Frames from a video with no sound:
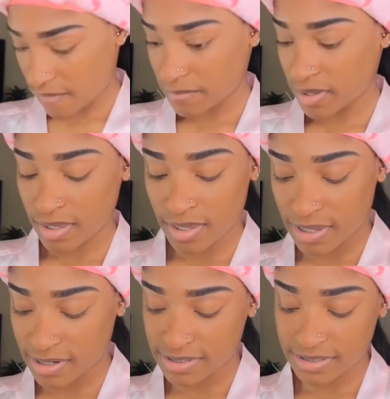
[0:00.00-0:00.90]
been,
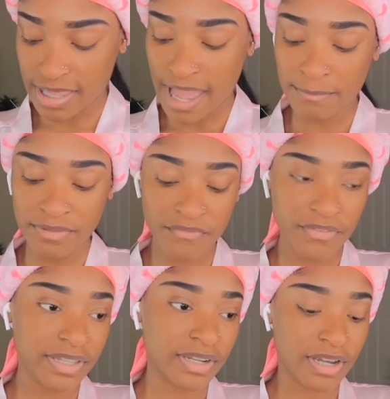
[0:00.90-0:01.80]
and it's just like, I've been
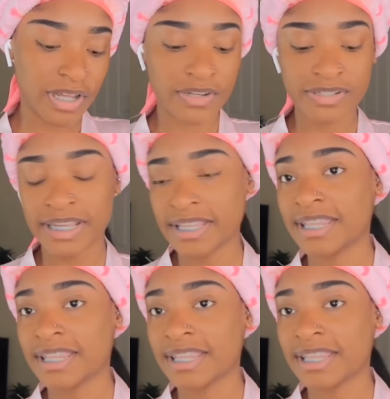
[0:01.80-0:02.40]
feeling the colors lately.